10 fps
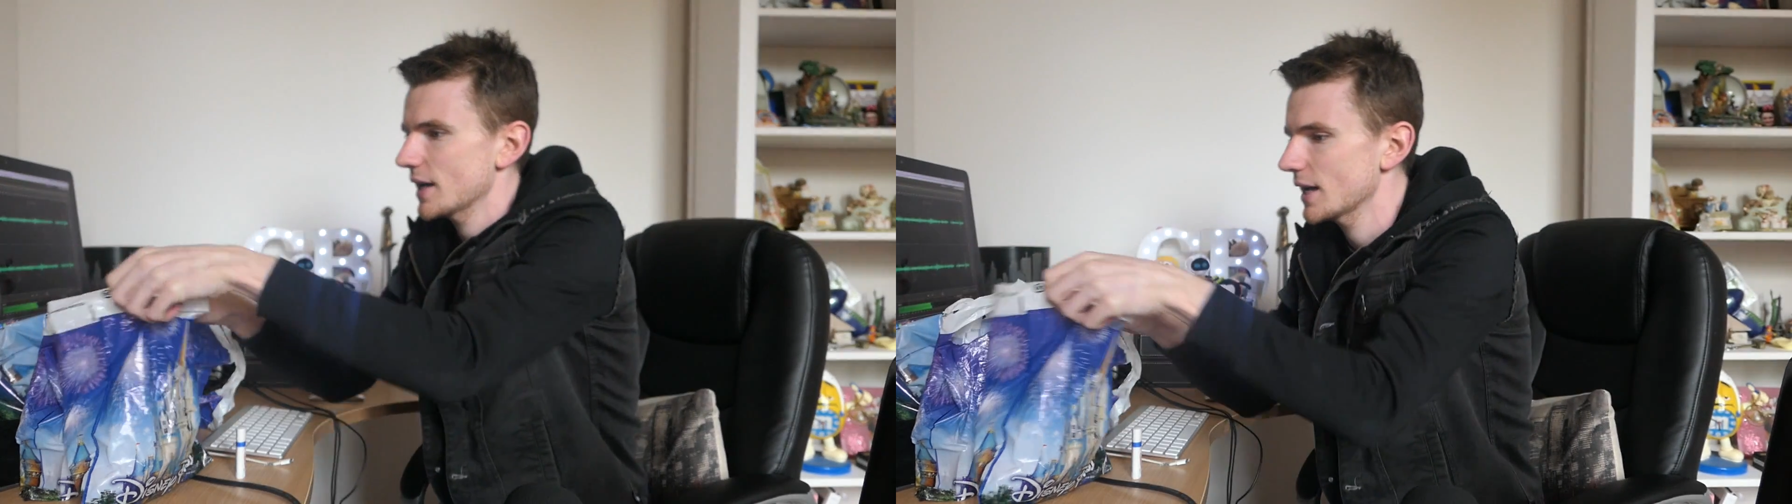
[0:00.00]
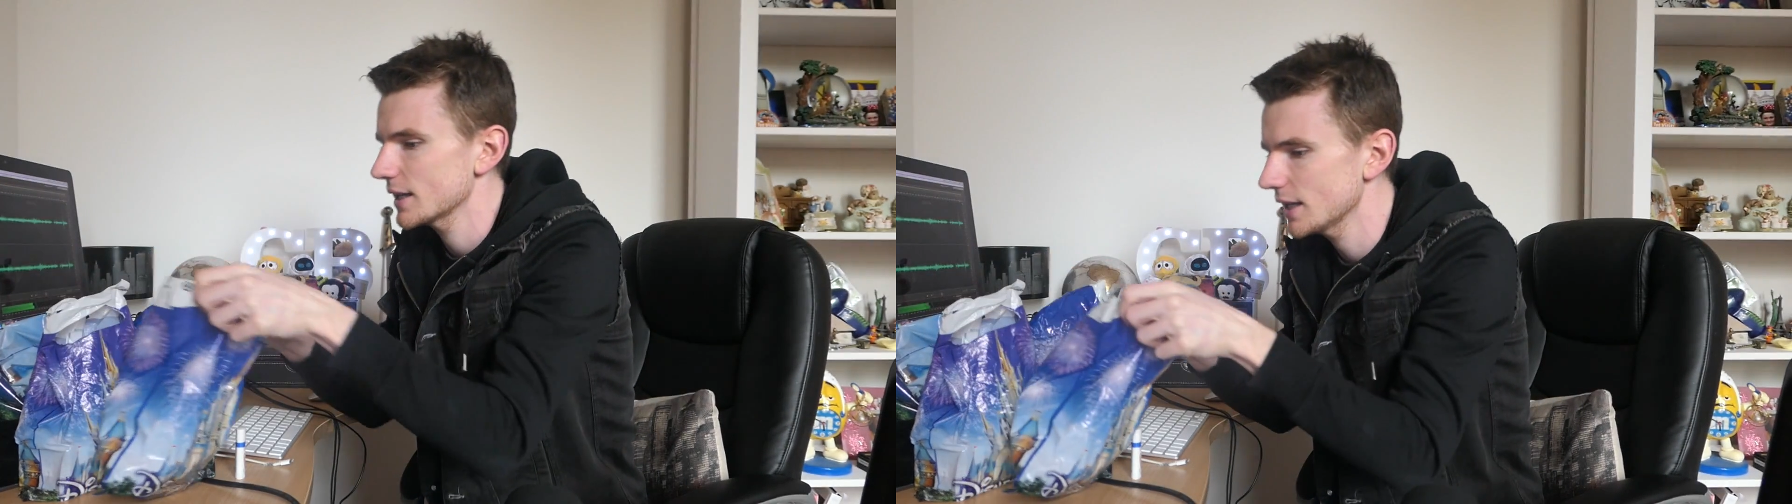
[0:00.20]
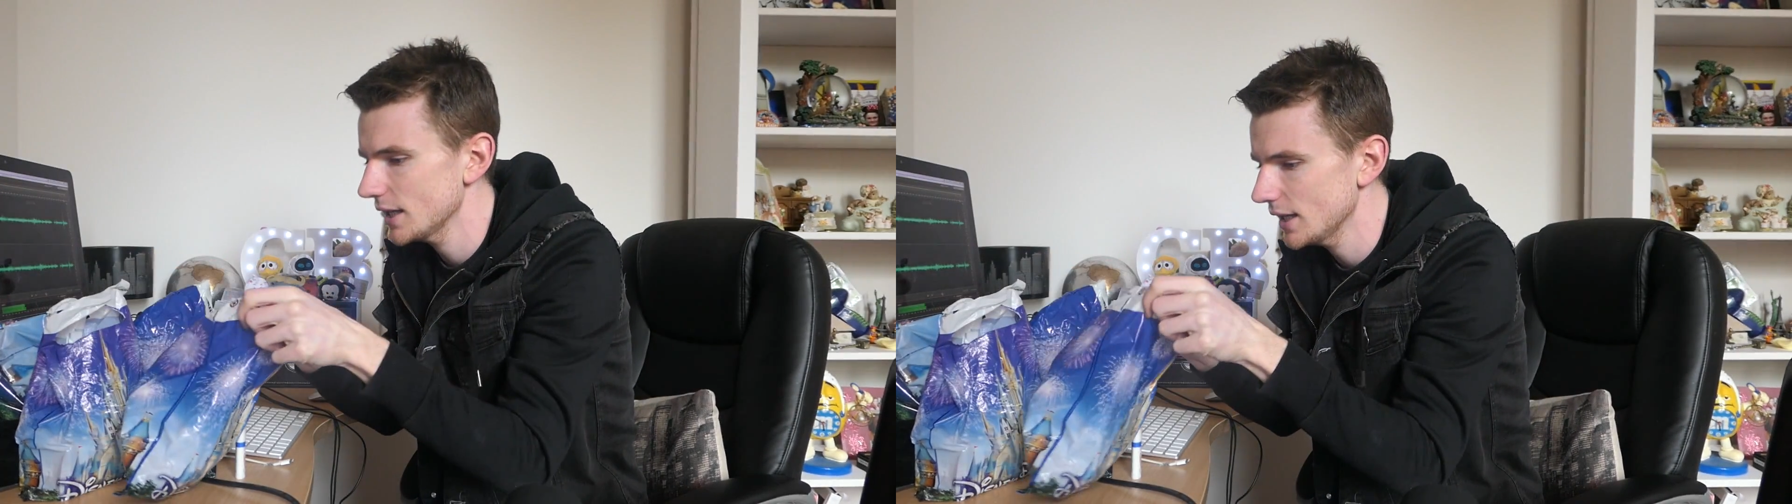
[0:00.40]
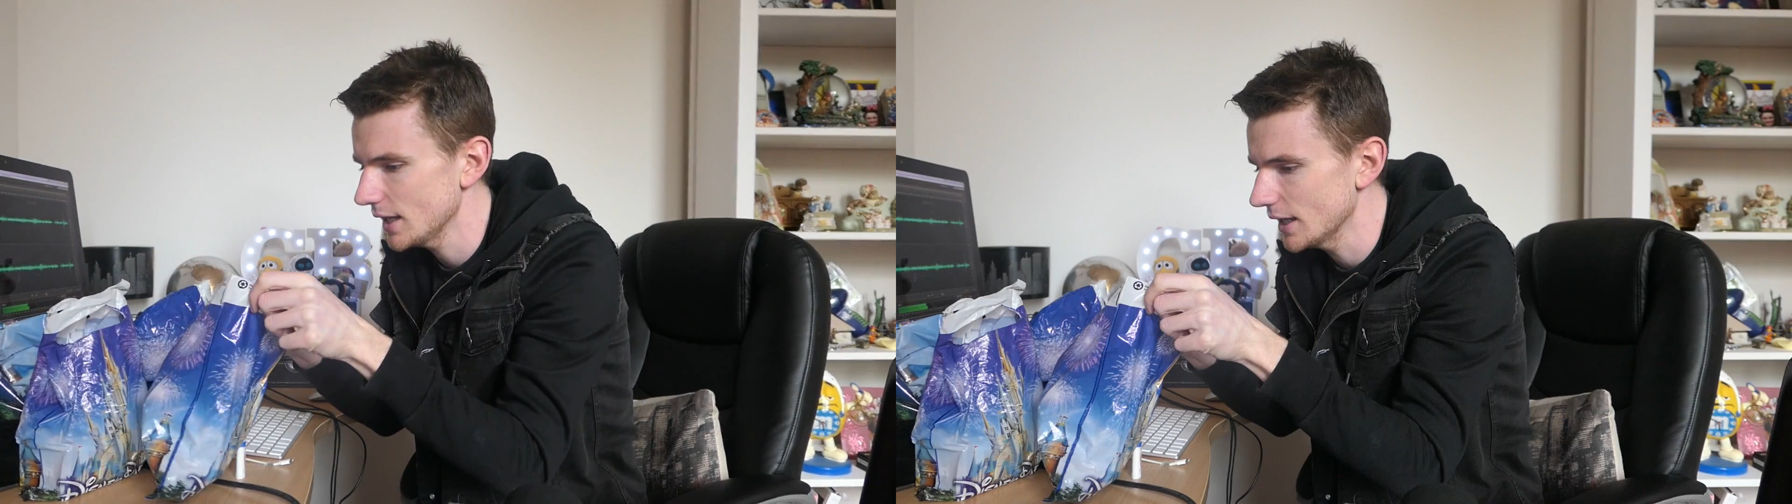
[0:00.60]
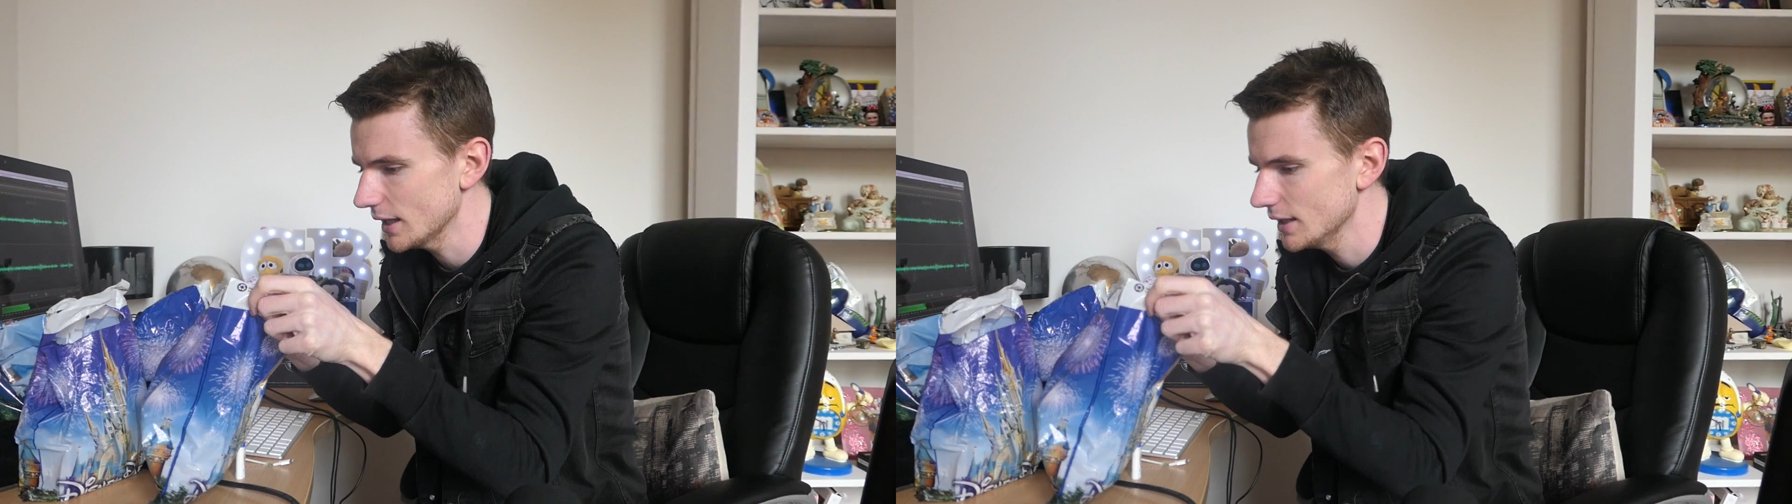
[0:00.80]
bag
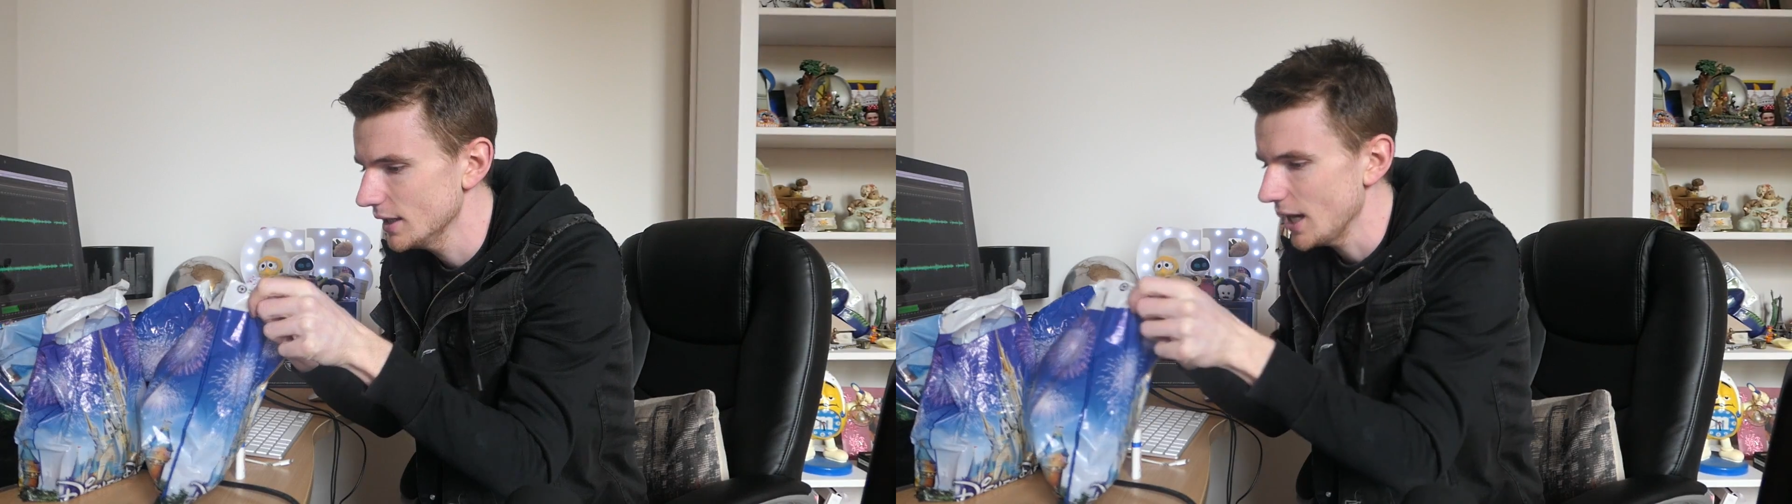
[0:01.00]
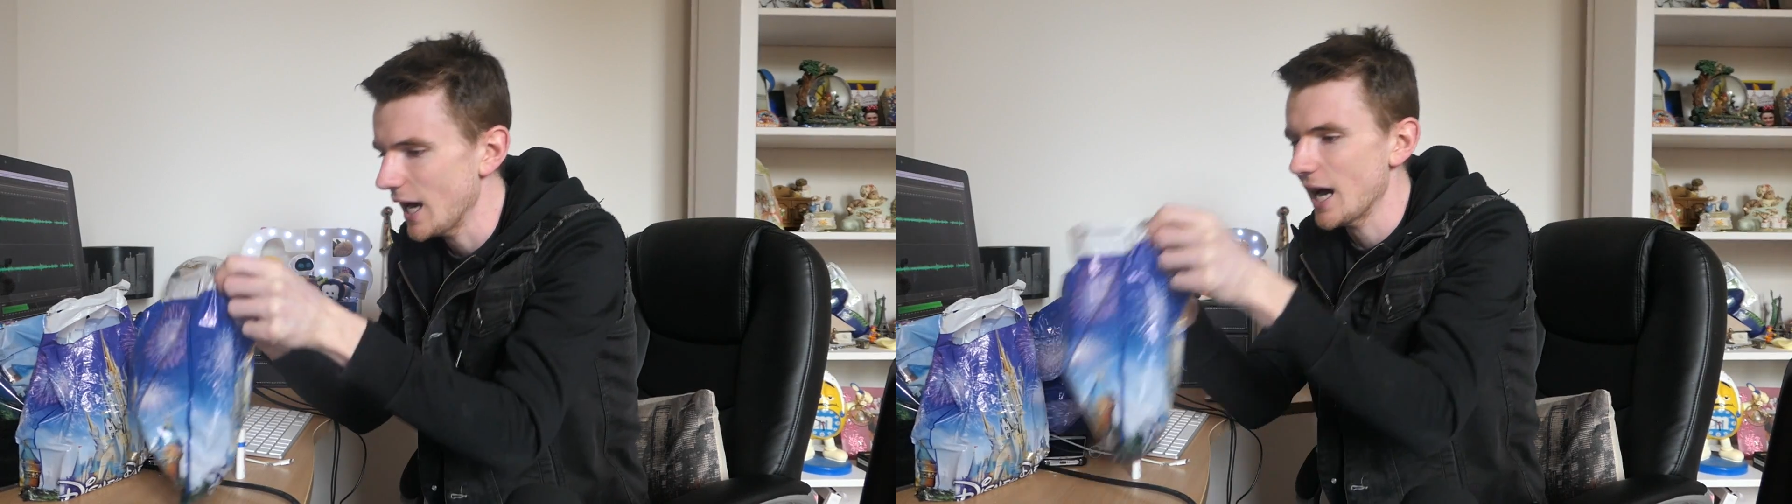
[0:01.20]
here.